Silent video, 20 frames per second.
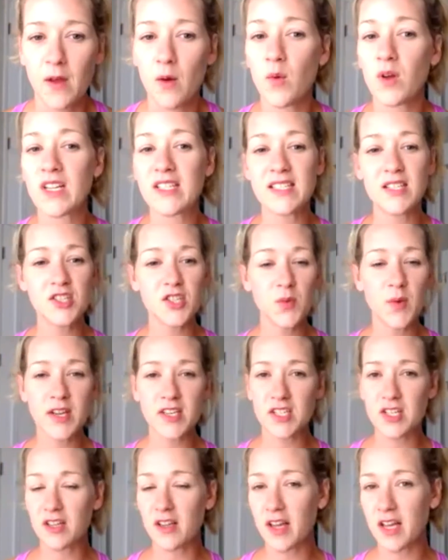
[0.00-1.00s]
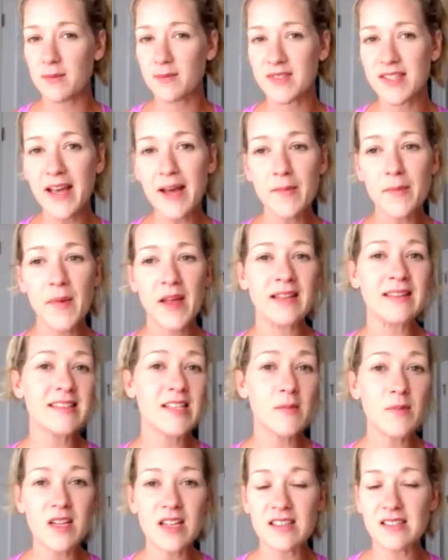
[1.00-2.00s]
When a situation comes up and
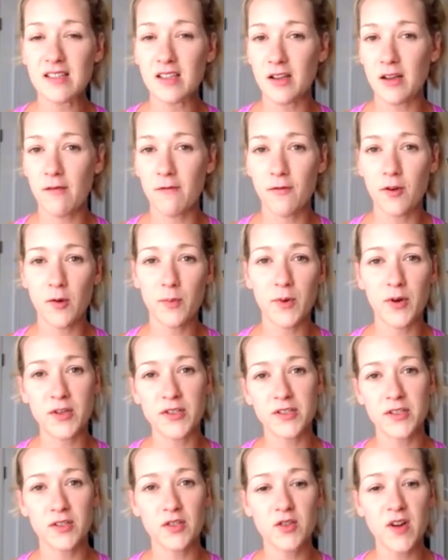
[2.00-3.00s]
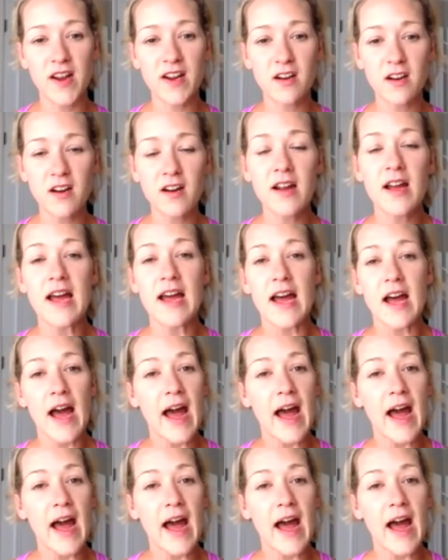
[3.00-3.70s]
somebody is looking for a personal trainer,